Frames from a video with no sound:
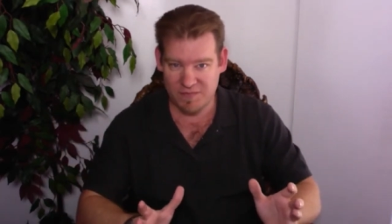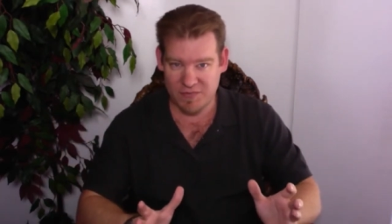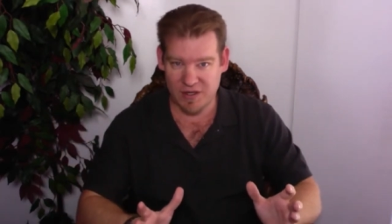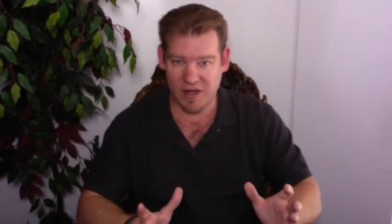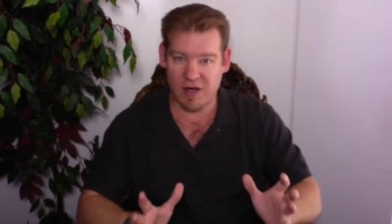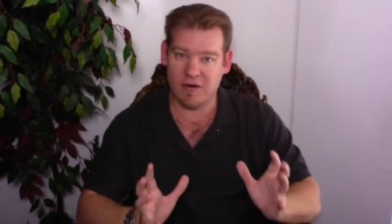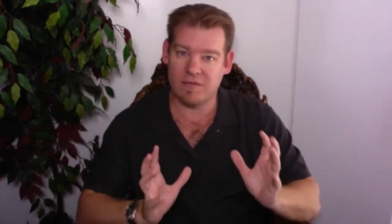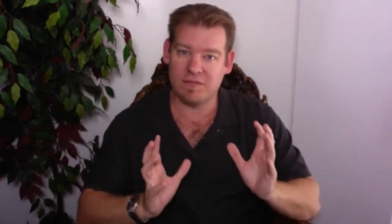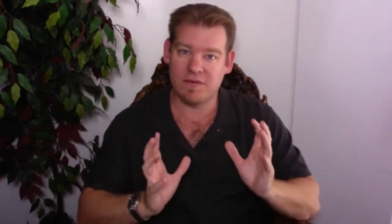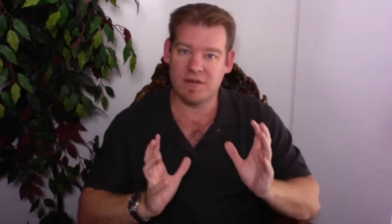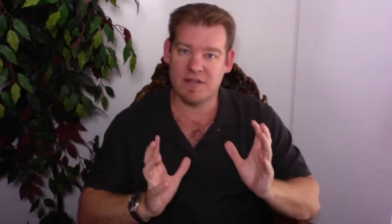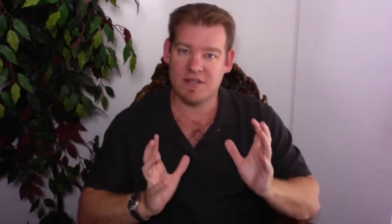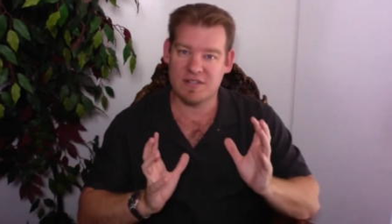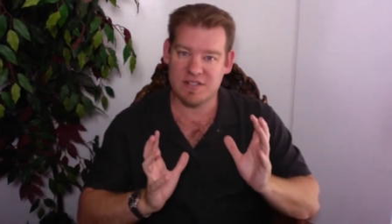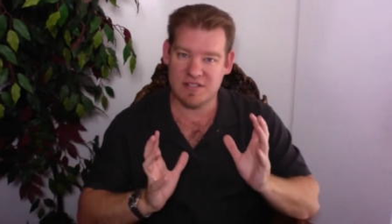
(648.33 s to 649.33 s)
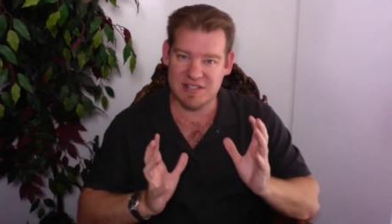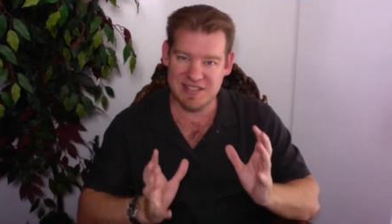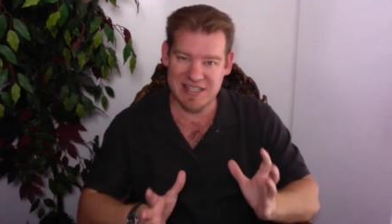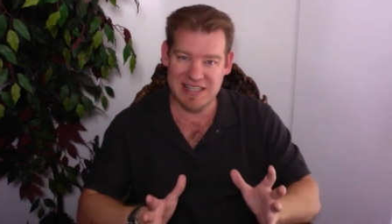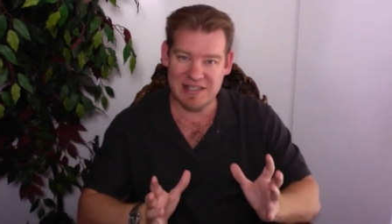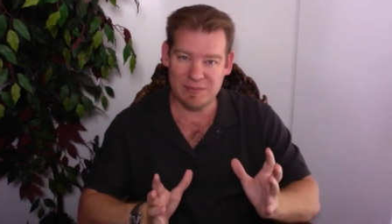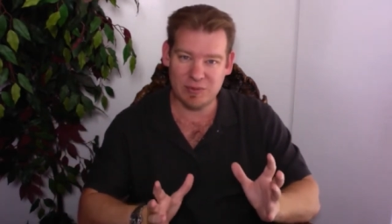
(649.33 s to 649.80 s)
of
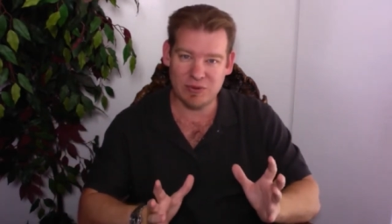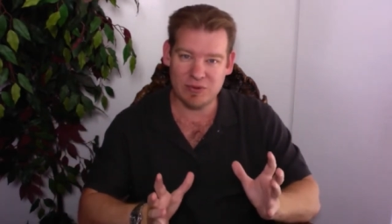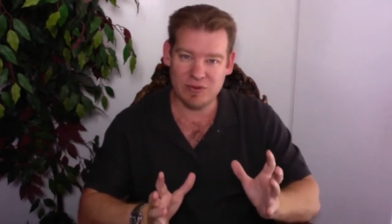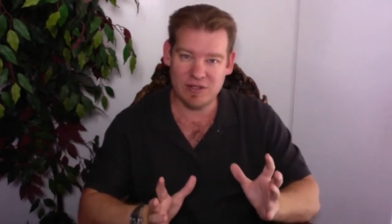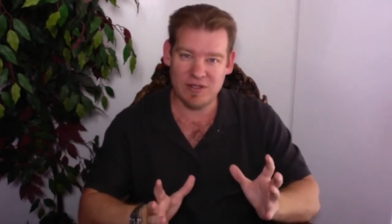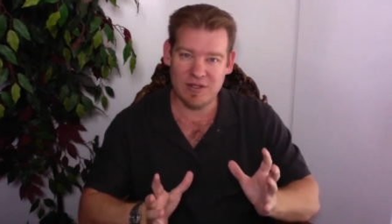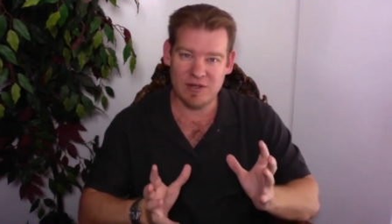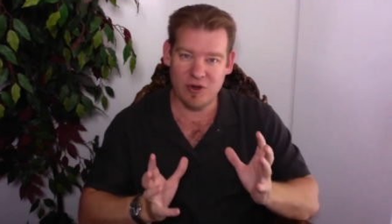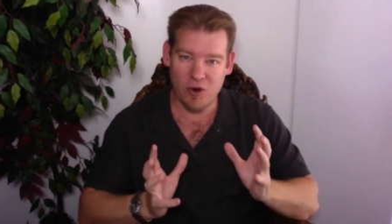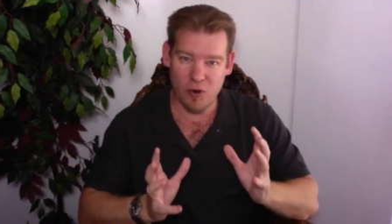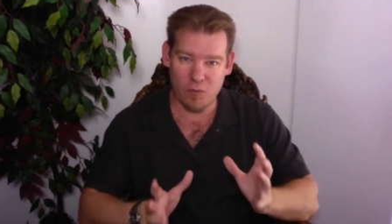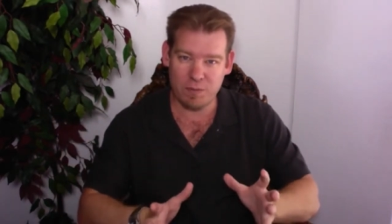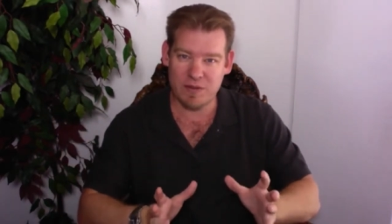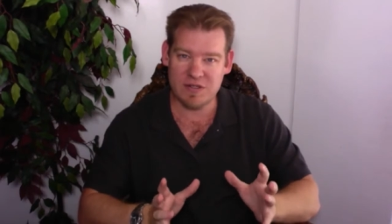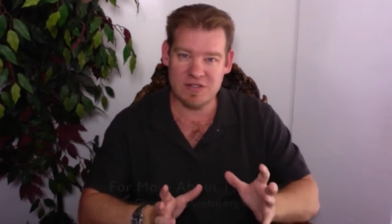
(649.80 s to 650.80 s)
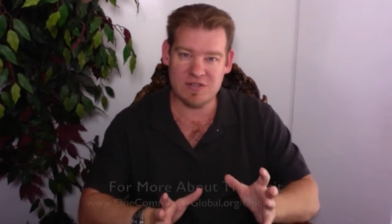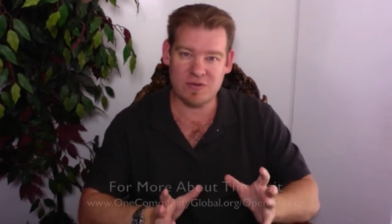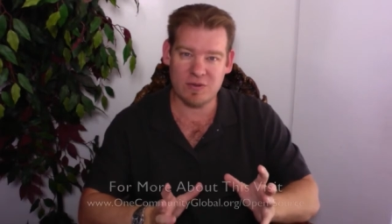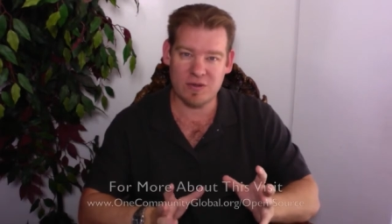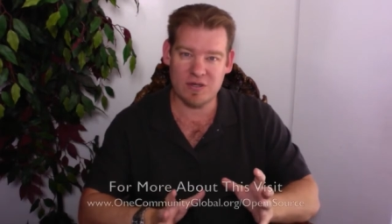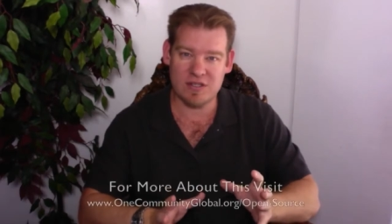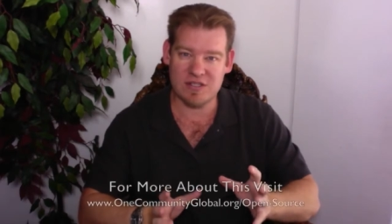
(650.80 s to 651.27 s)
sustainable, open
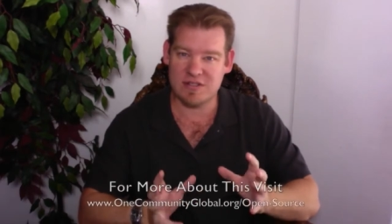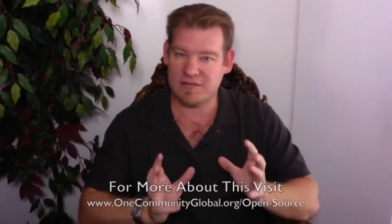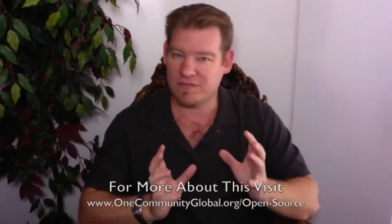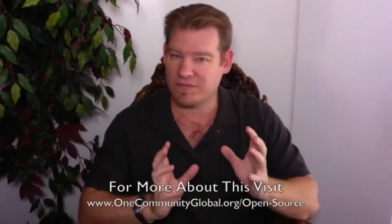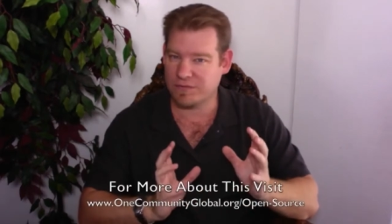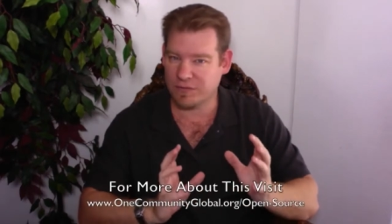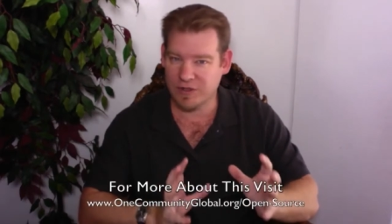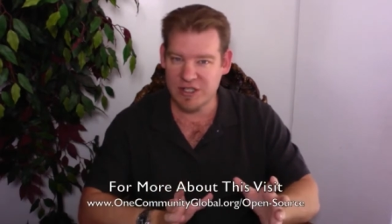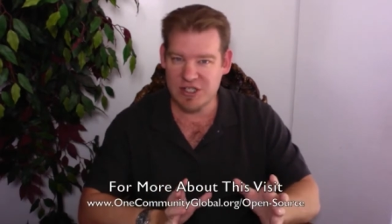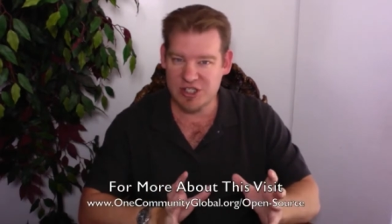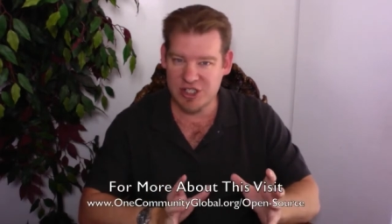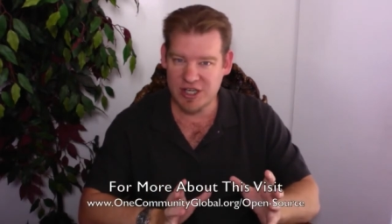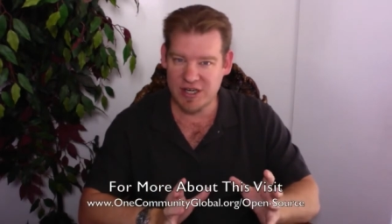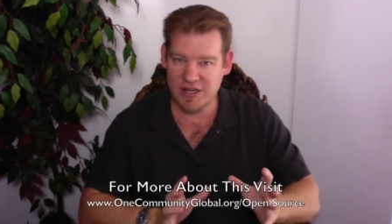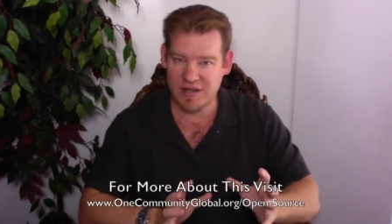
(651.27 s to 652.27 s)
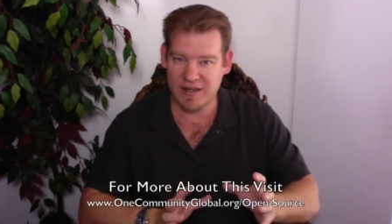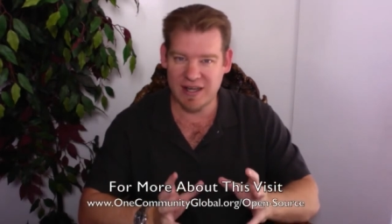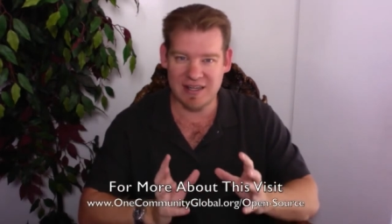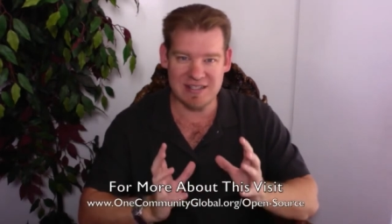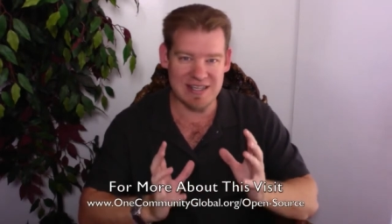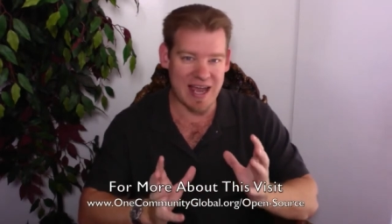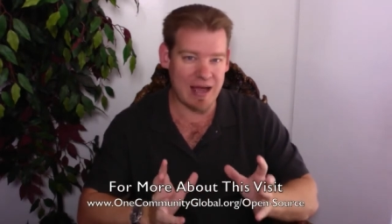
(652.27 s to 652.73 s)
source, free shared,
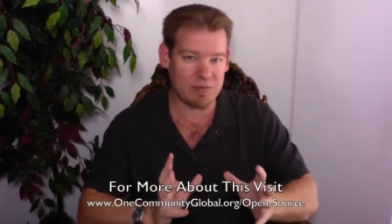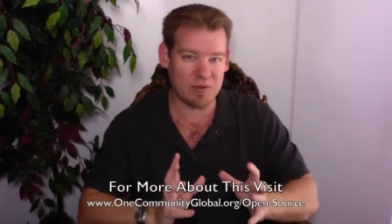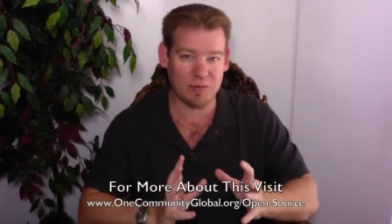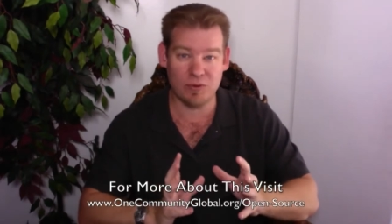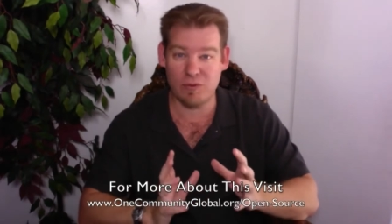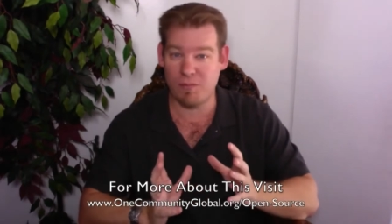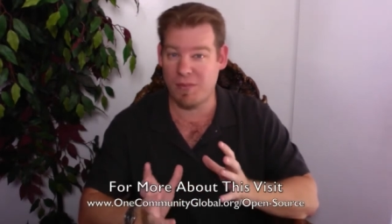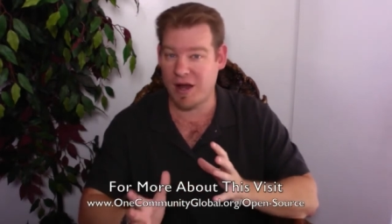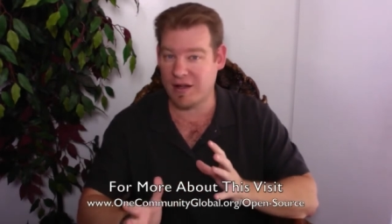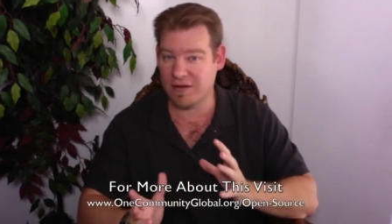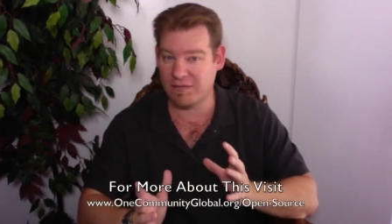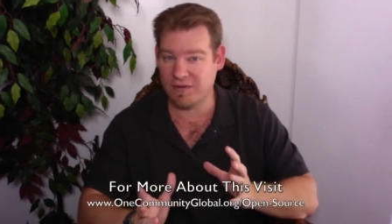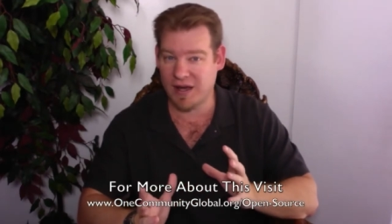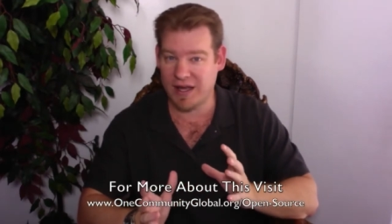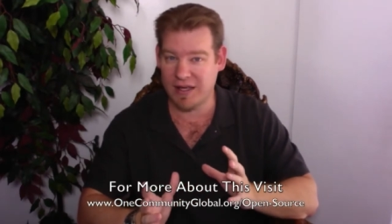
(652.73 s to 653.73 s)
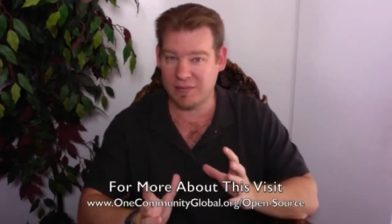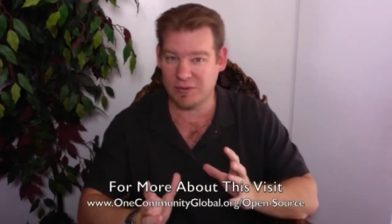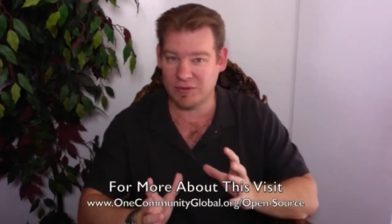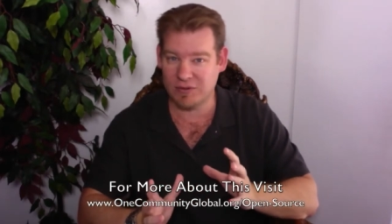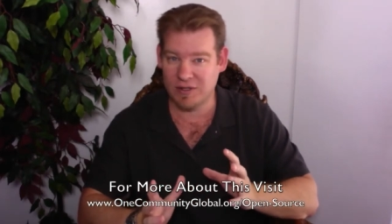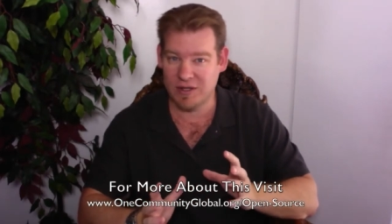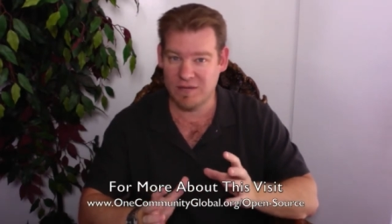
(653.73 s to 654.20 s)
adaptable,
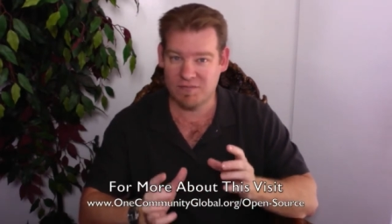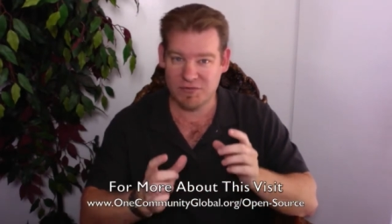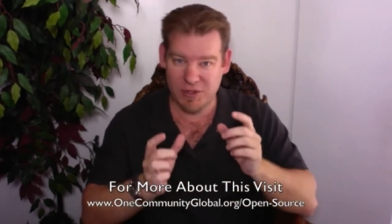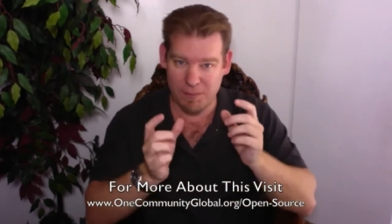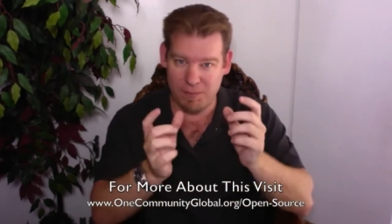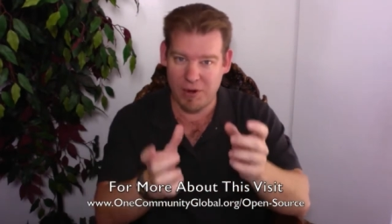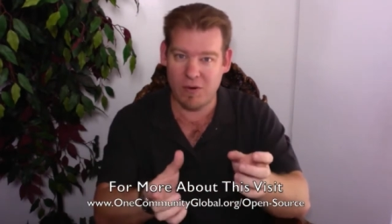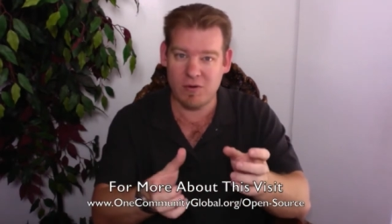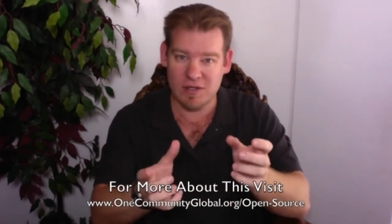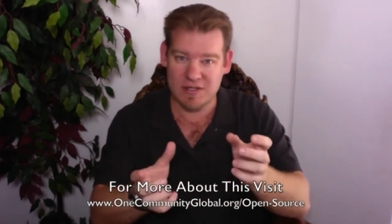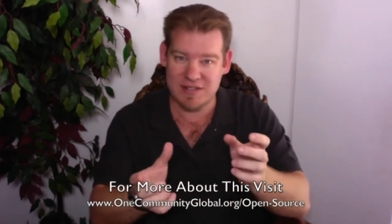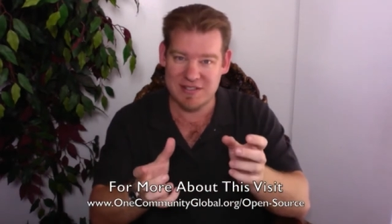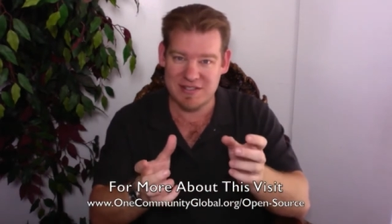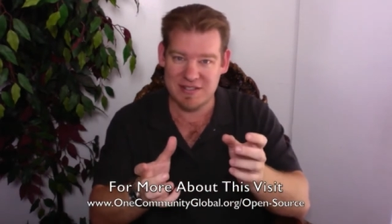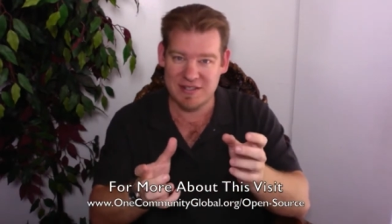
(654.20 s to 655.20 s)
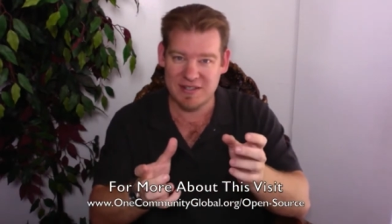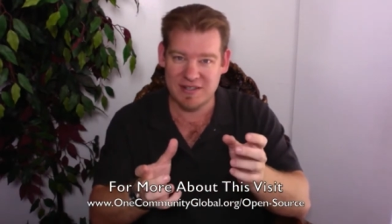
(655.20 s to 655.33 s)
modifiable components